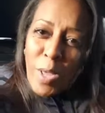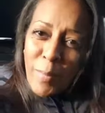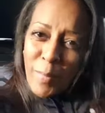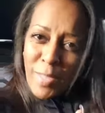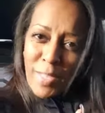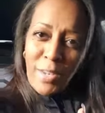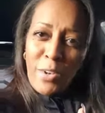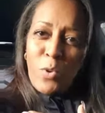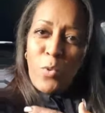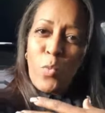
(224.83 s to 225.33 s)

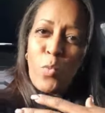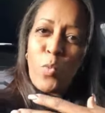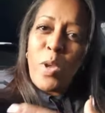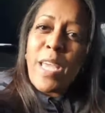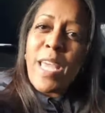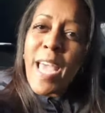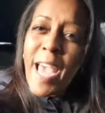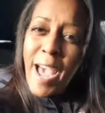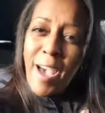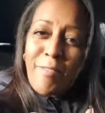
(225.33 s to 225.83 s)
Women,
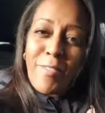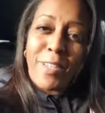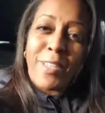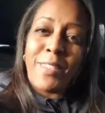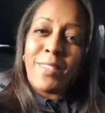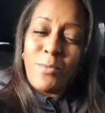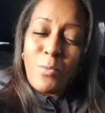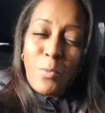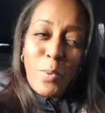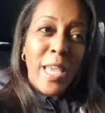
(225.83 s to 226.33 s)
we have
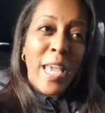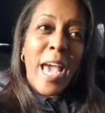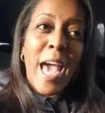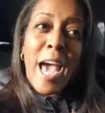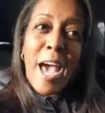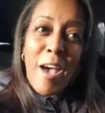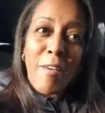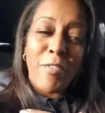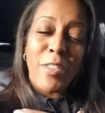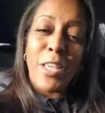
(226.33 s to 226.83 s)
a, we
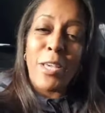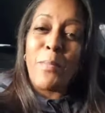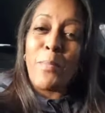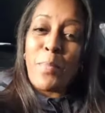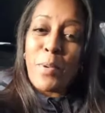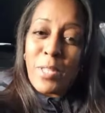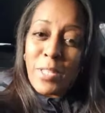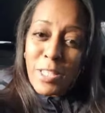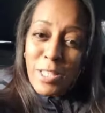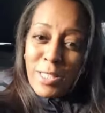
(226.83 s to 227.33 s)
have the
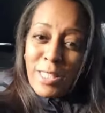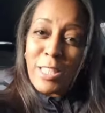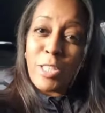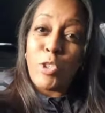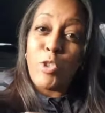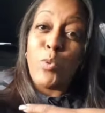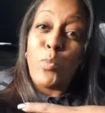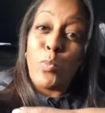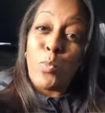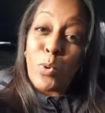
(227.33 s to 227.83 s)

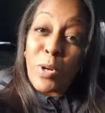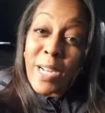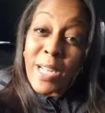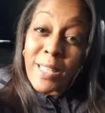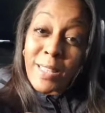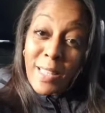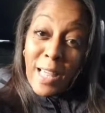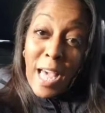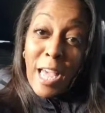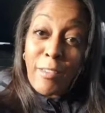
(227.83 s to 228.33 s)
ability to
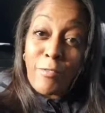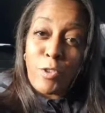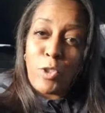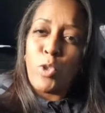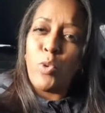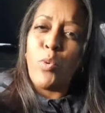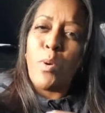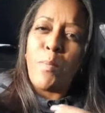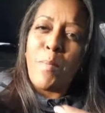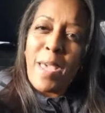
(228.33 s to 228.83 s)
bring life
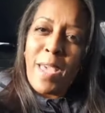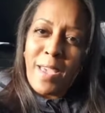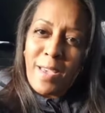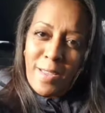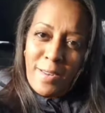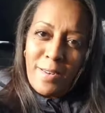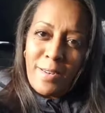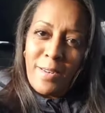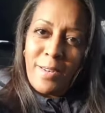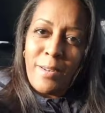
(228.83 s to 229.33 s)
to a
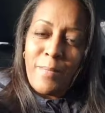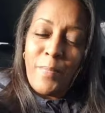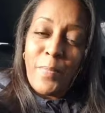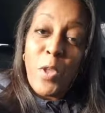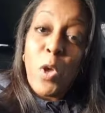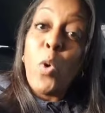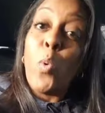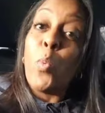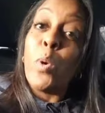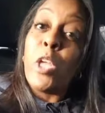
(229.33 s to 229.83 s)
man.
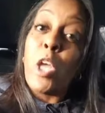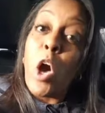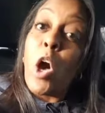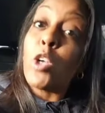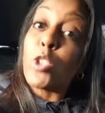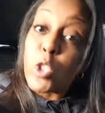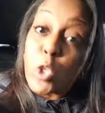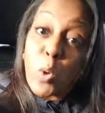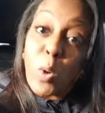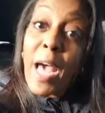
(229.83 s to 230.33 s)
We
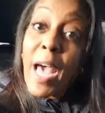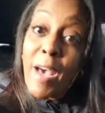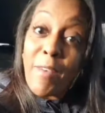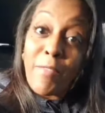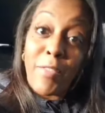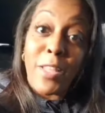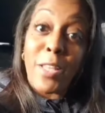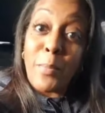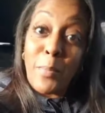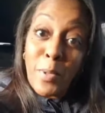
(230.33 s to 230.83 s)
also
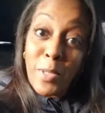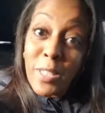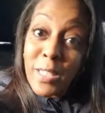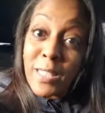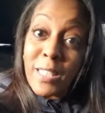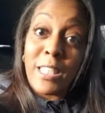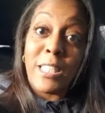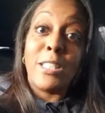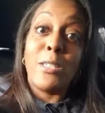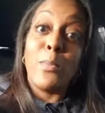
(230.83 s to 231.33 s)
have the
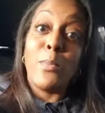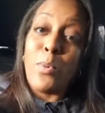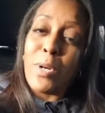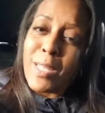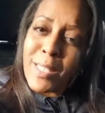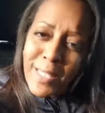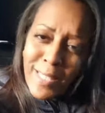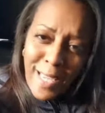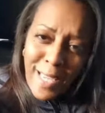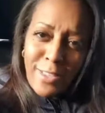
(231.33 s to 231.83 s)
ability to
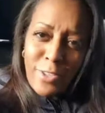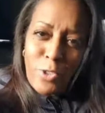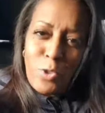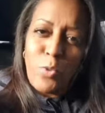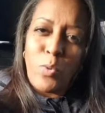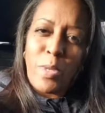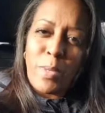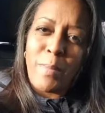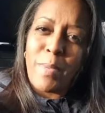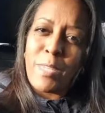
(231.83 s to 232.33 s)
bring death
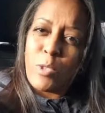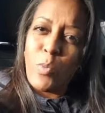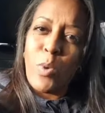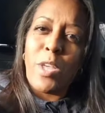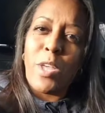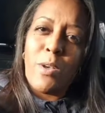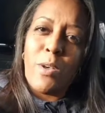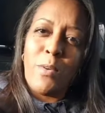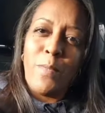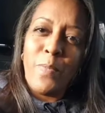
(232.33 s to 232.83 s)
to him as
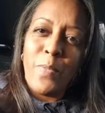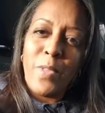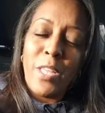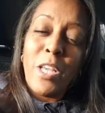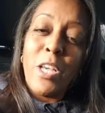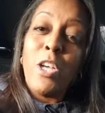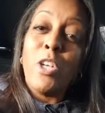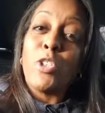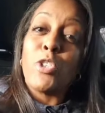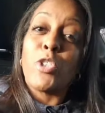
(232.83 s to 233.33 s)
well.
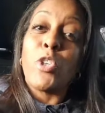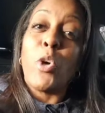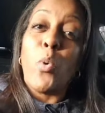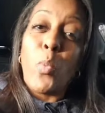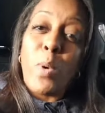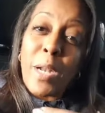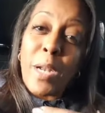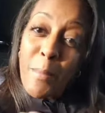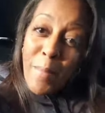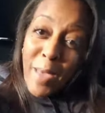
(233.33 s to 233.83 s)
So
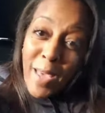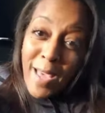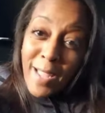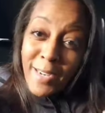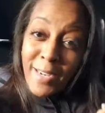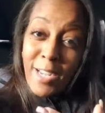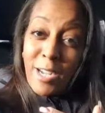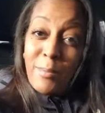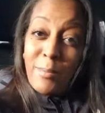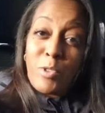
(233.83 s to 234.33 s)
a
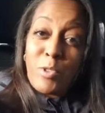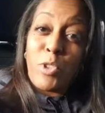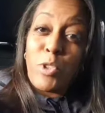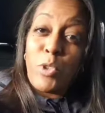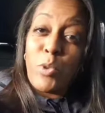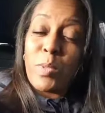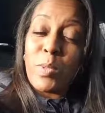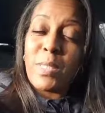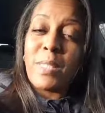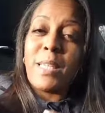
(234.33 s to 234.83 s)
man comes to
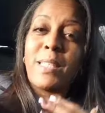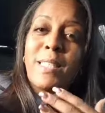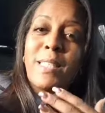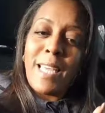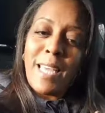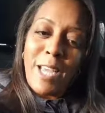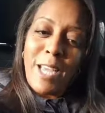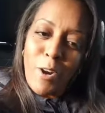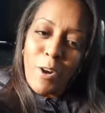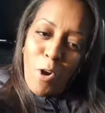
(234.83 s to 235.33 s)
you and says,
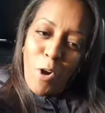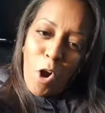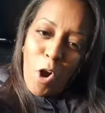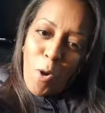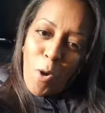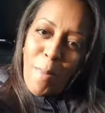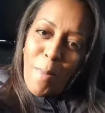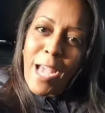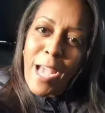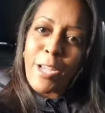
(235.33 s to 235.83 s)
here
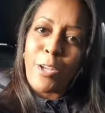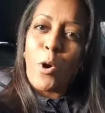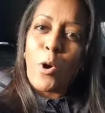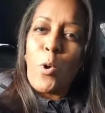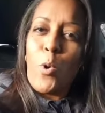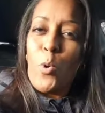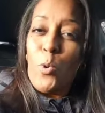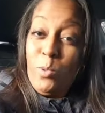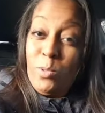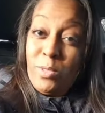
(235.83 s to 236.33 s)
are my
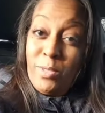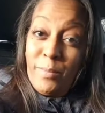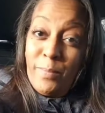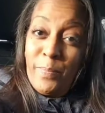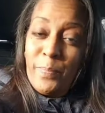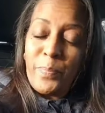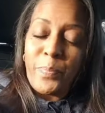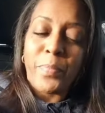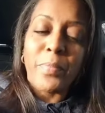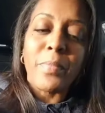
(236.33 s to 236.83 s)
goals,